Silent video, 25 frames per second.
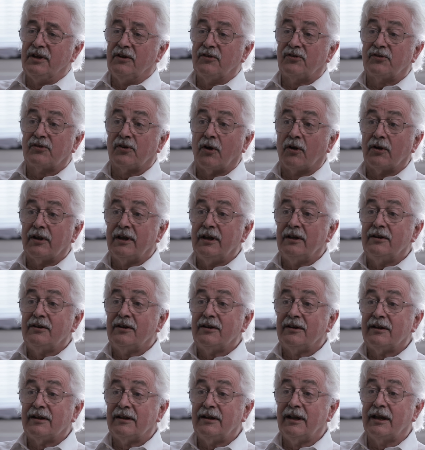be
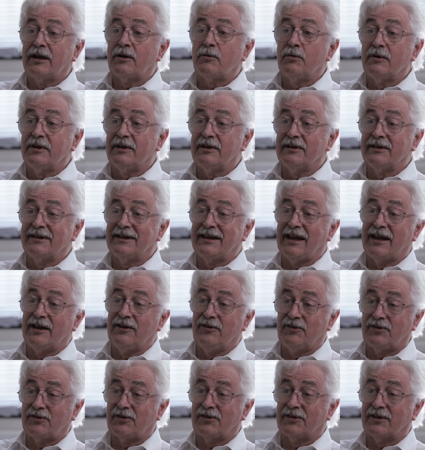solid, liquid and
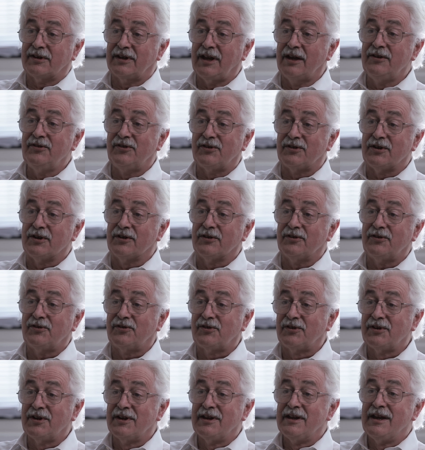
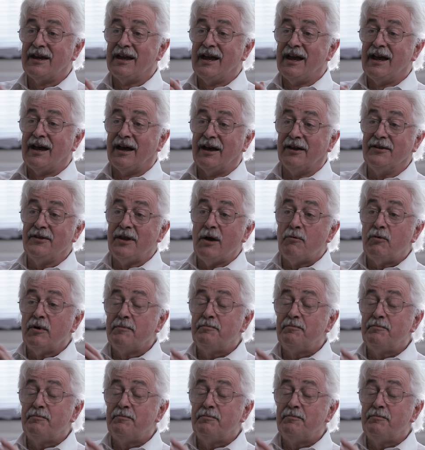gaseous, and there